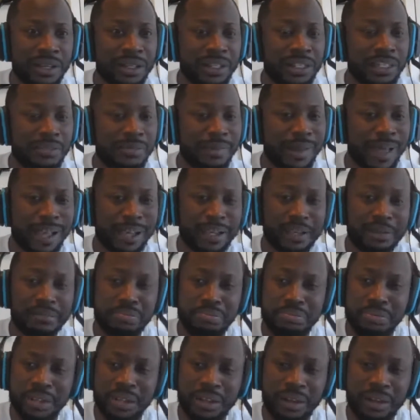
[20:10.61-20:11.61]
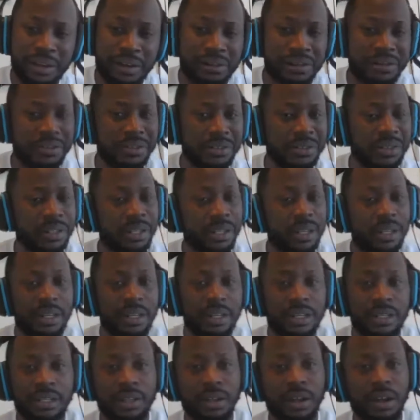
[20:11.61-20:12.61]
smacking players,
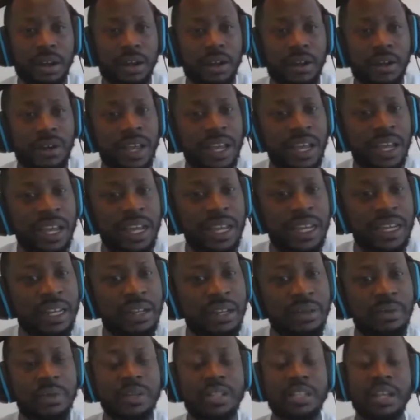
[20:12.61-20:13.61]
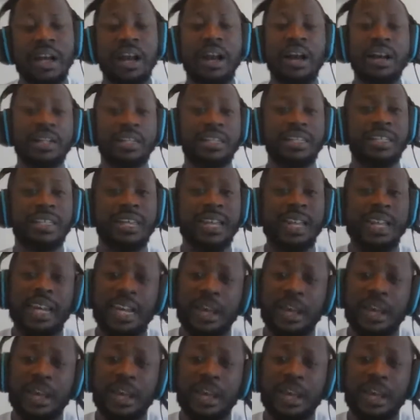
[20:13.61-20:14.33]
and it was ugly.